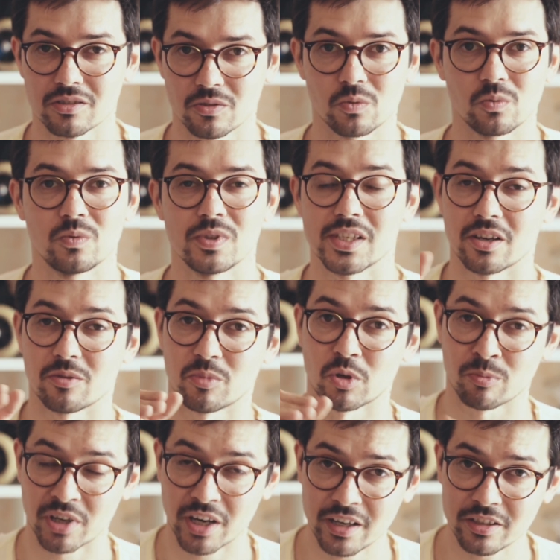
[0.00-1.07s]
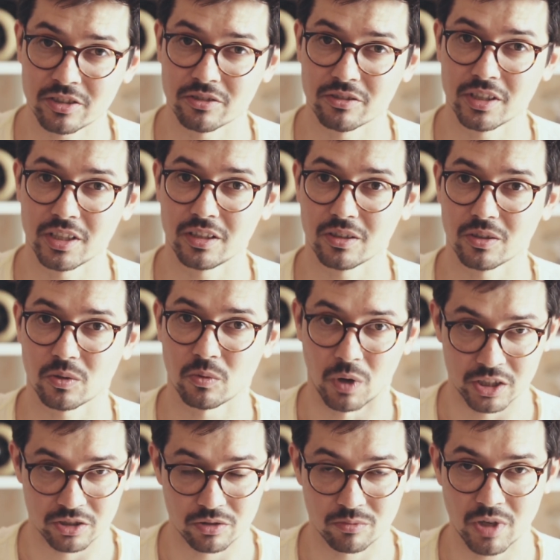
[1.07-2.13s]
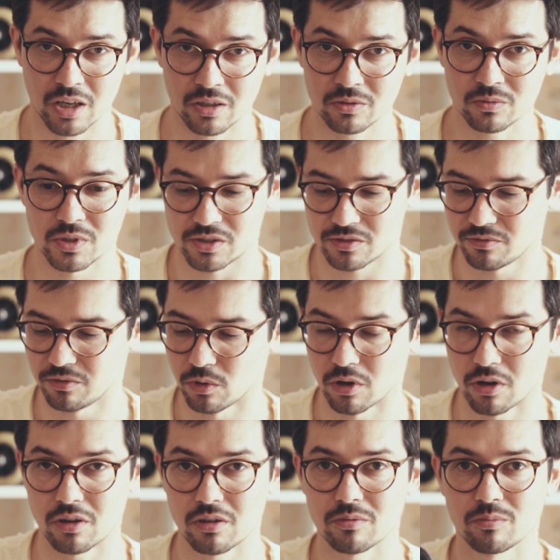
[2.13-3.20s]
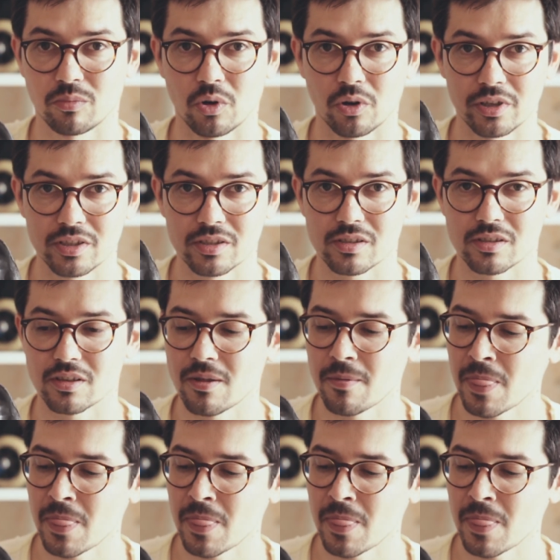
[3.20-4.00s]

So with their proprietary Quattro mount with 4 points,